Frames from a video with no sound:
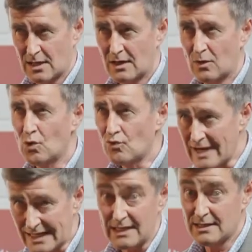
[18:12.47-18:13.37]

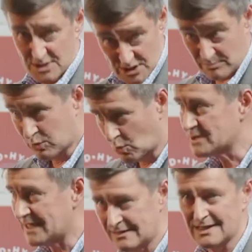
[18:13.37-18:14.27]
already
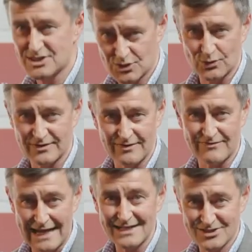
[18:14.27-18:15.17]
supporting this sort of
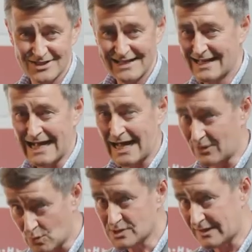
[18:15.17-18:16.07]
event and
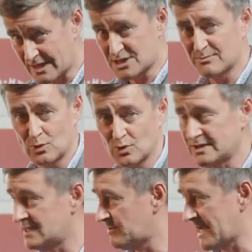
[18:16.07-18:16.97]
also they supported
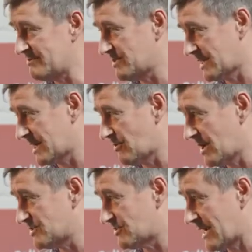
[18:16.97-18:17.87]
the paper that I
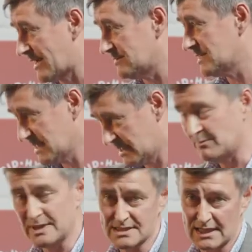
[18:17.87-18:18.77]
wrote around that
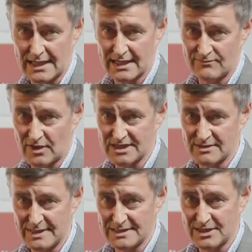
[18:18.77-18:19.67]
BizClik invited me
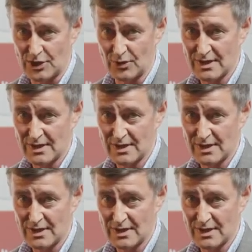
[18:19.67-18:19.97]
to do.